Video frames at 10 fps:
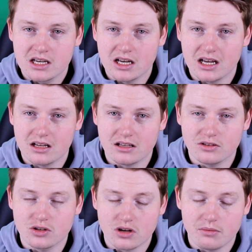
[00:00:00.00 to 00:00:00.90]

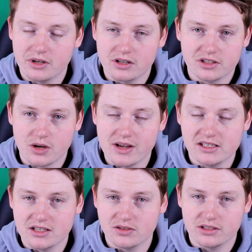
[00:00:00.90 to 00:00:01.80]
Look, I'll be honest, the
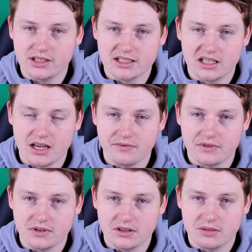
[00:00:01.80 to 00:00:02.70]
Queensland side doesn't
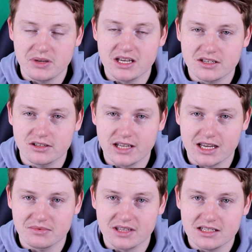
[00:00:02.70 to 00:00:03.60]
have the biggest of
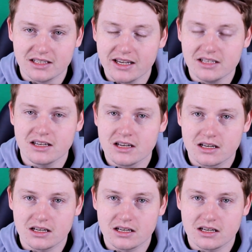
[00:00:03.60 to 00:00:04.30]
names these days.